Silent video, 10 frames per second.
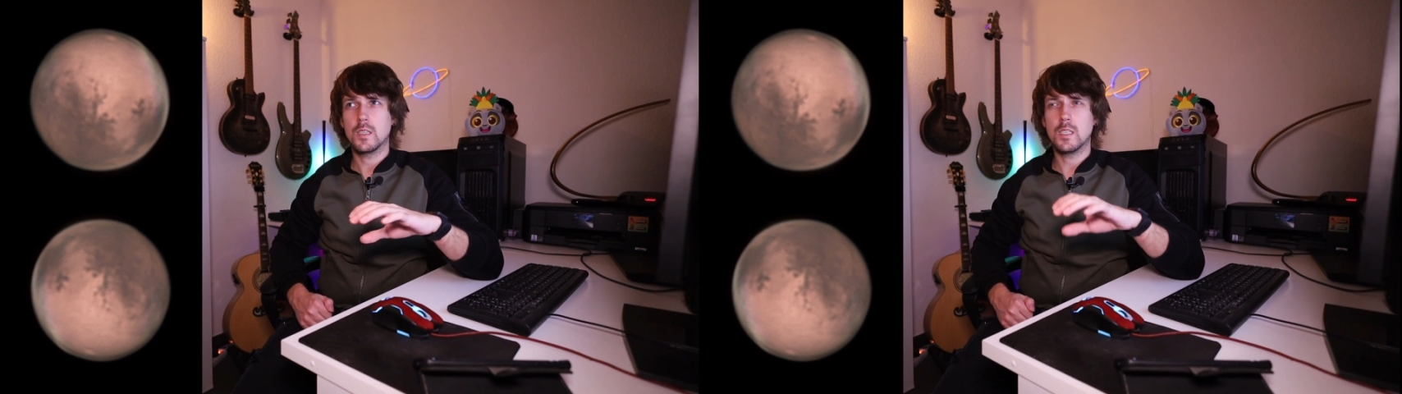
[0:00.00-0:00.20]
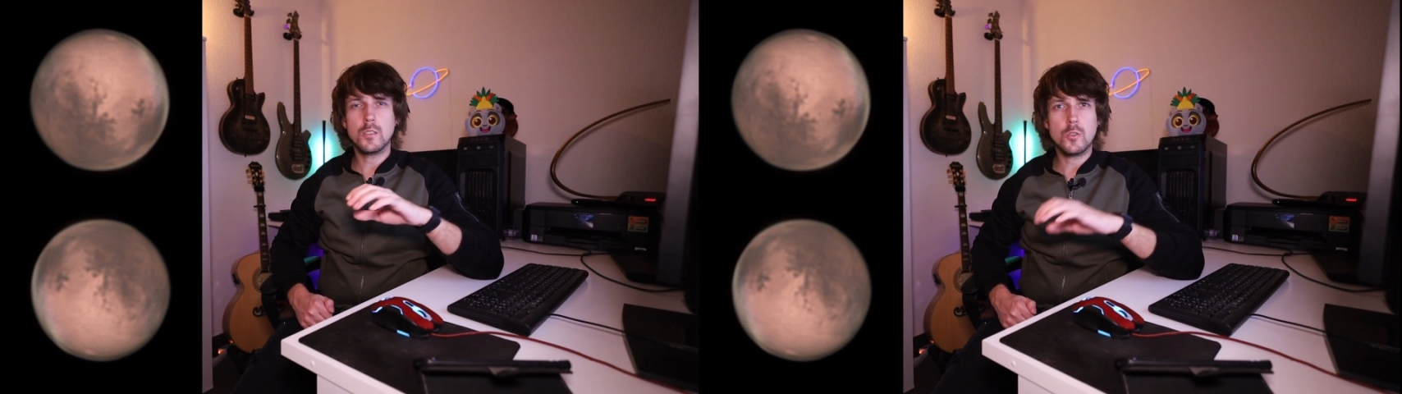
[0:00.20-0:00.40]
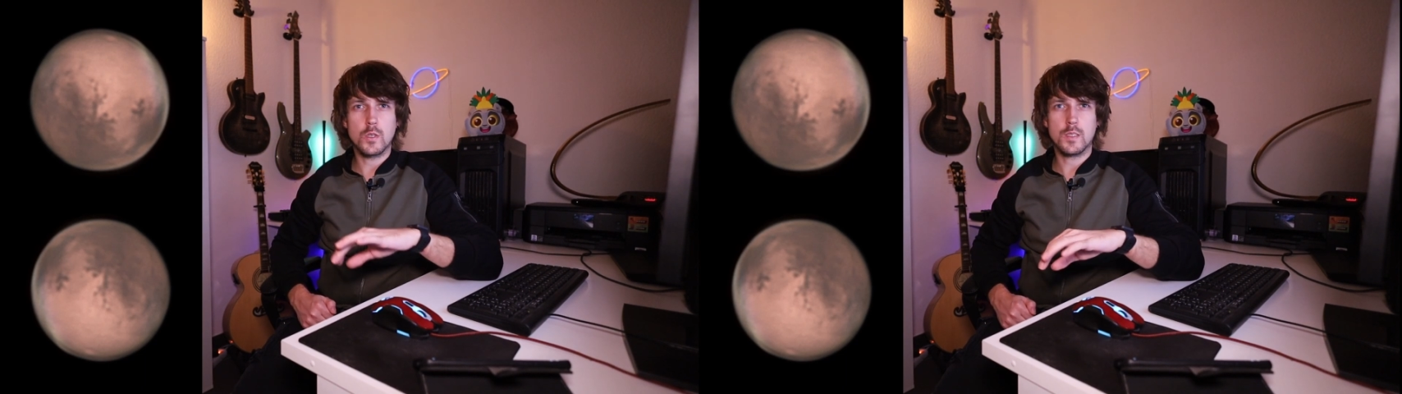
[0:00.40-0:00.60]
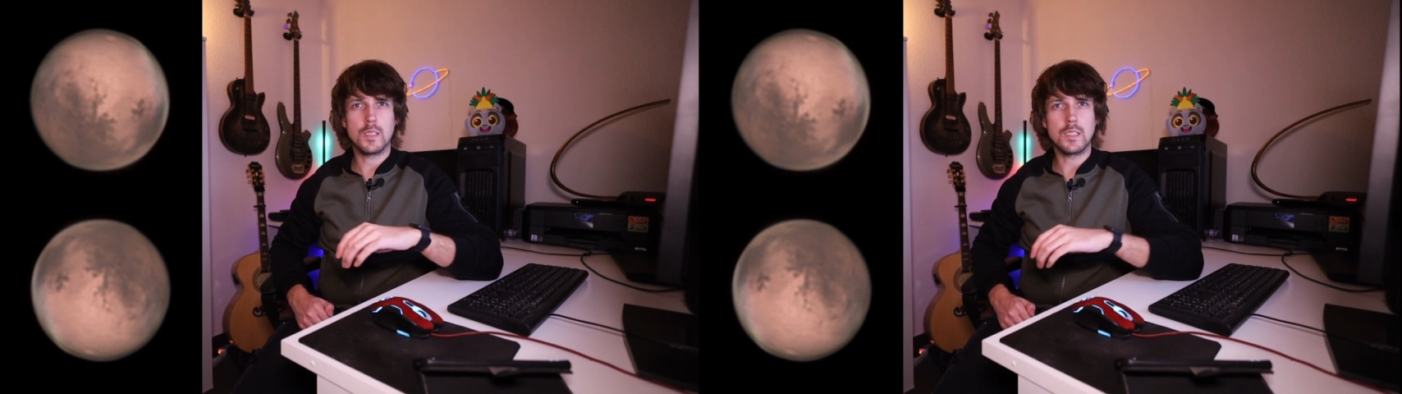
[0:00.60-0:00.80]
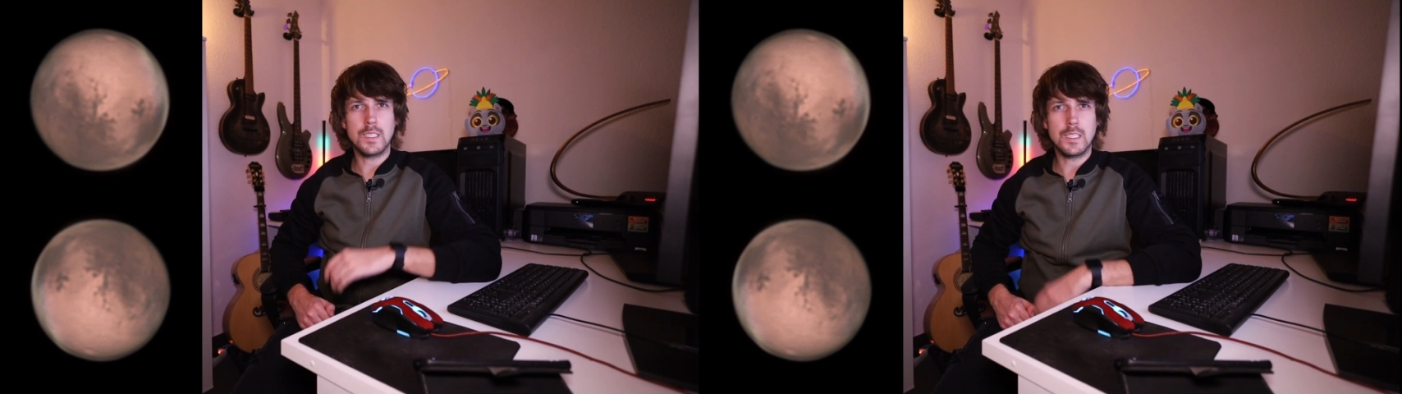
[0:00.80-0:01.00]

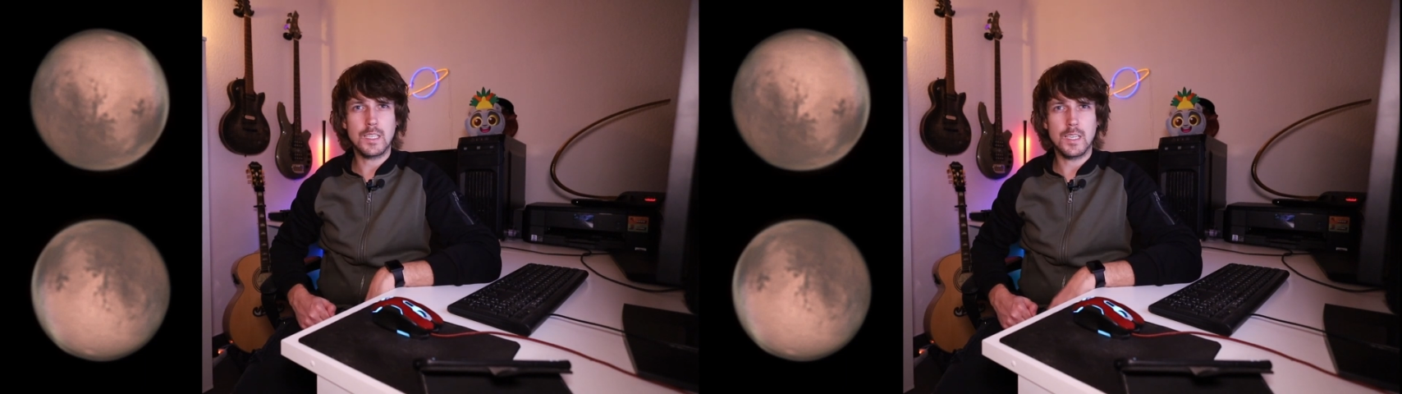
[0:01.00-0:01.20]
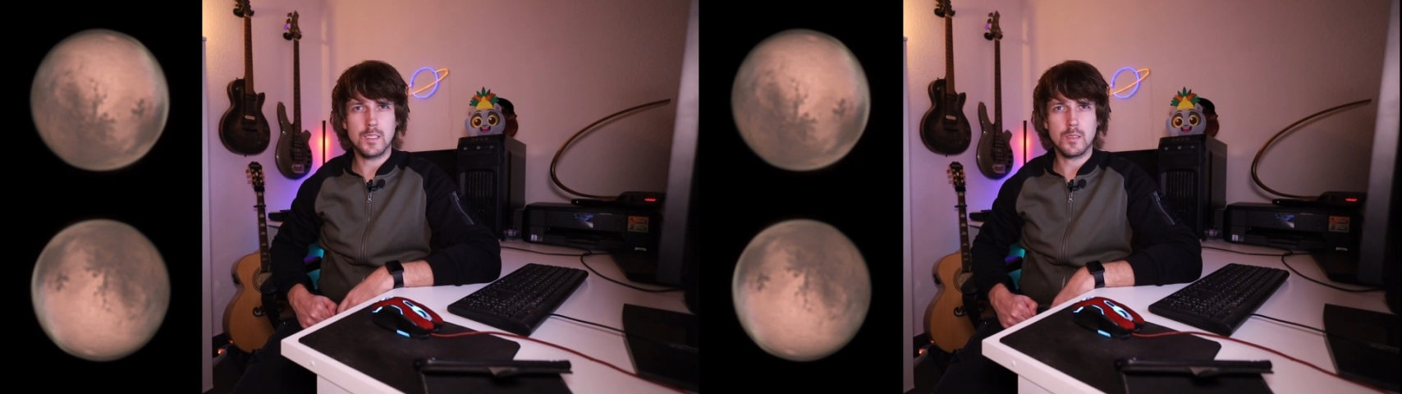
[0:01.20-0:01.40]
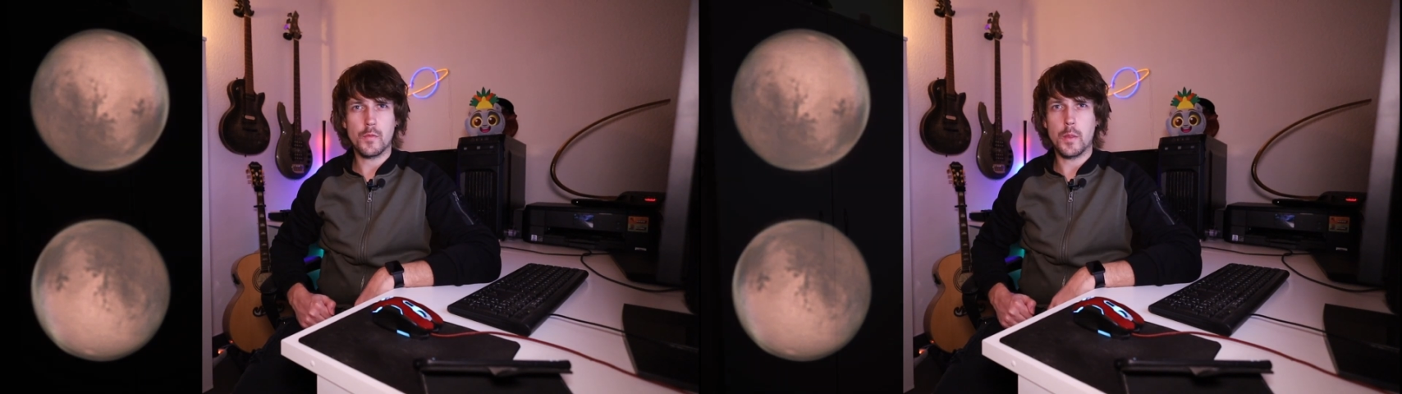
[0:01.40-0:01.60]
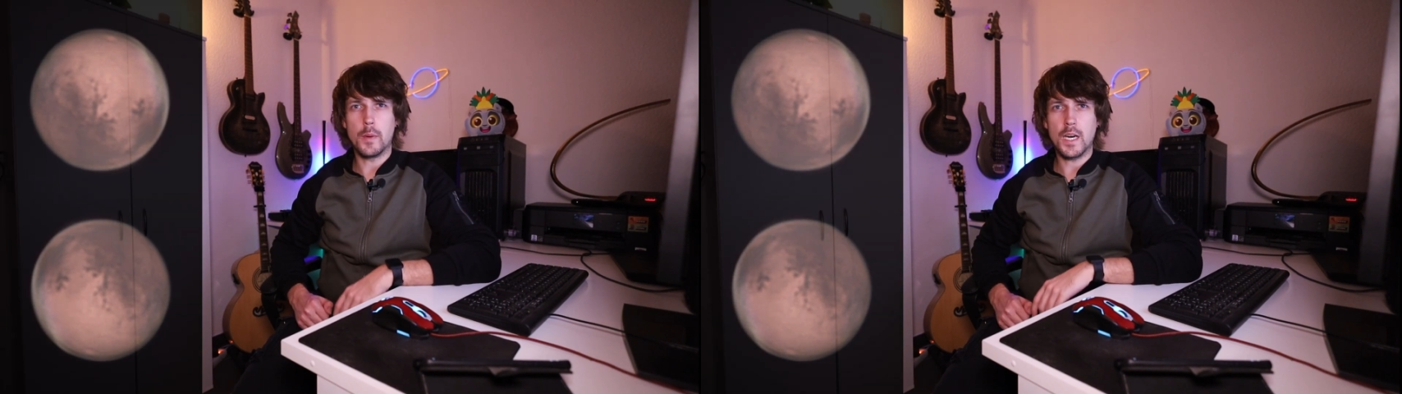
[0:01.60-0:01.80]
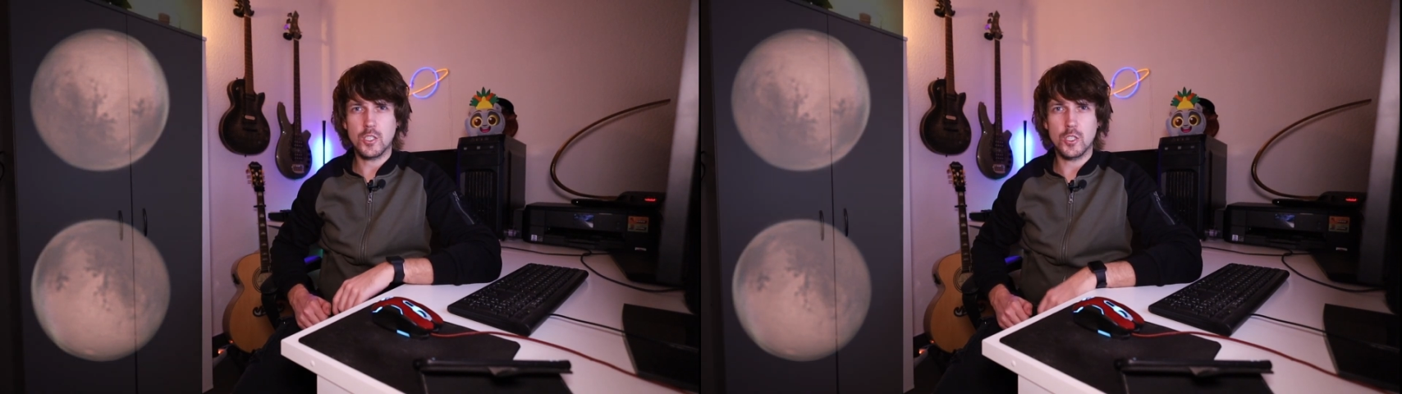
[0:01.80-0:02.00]
interesting details of the
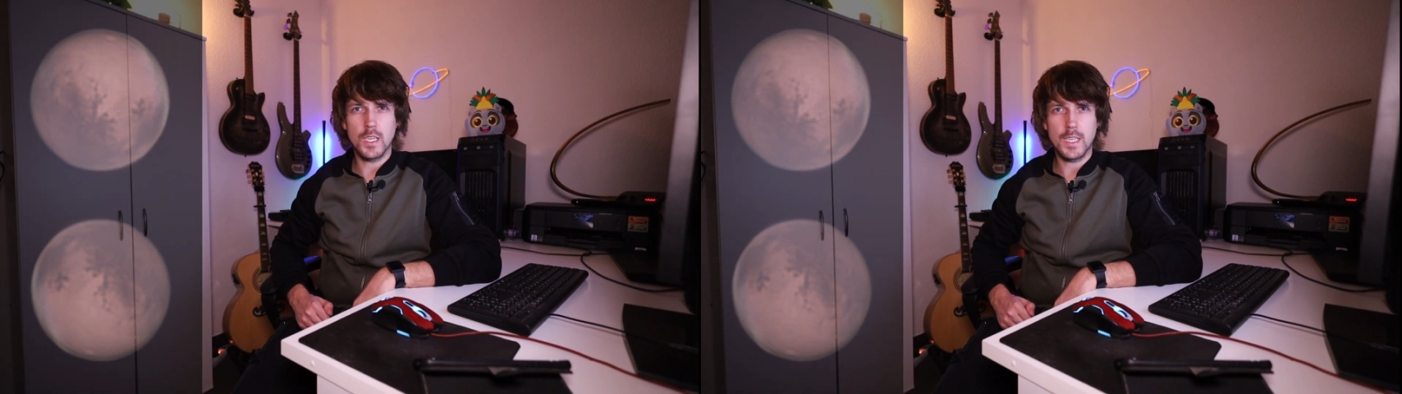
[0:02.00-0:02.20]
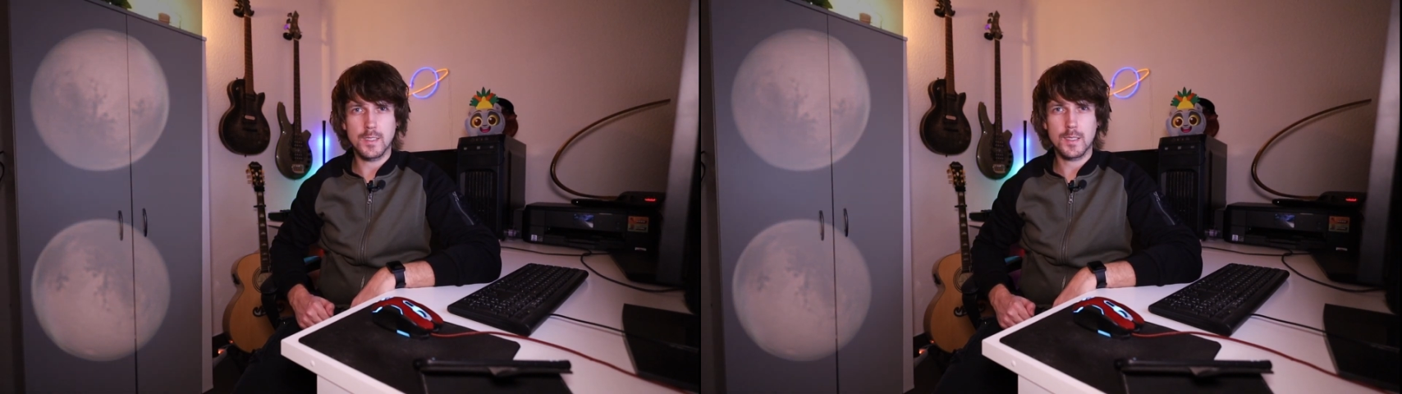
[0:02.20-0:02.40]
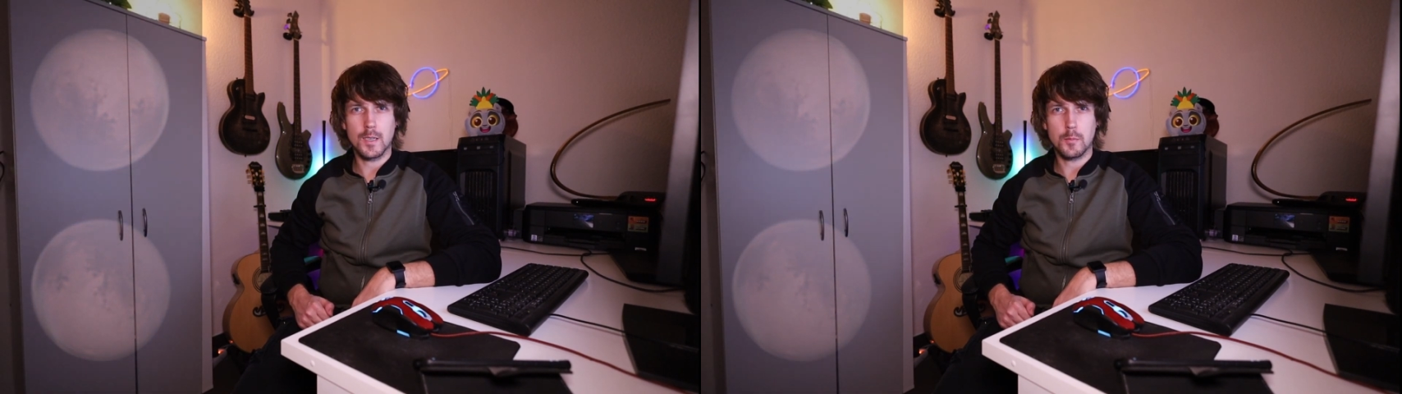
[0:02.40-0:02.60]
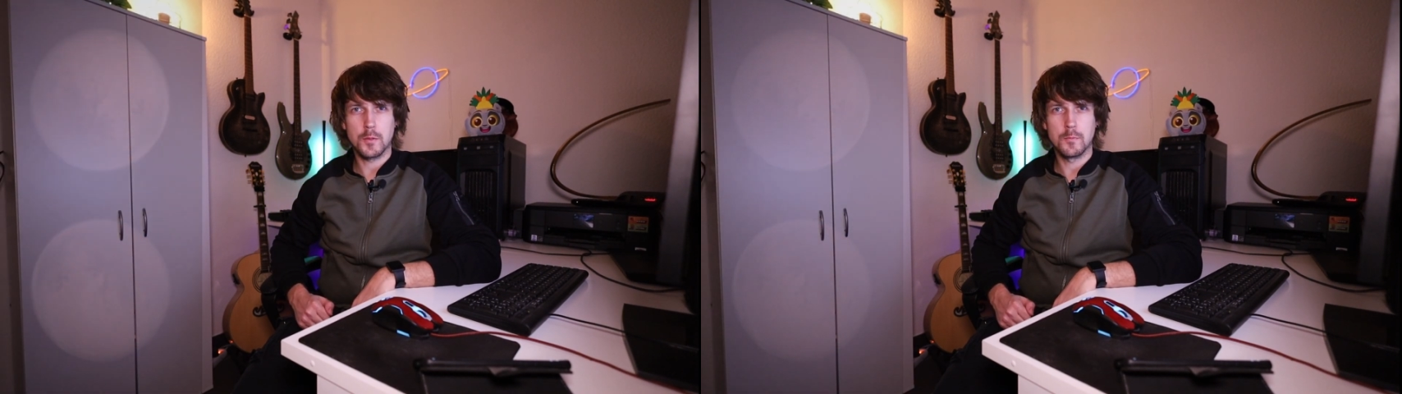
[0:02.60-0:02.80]
Martian landscape.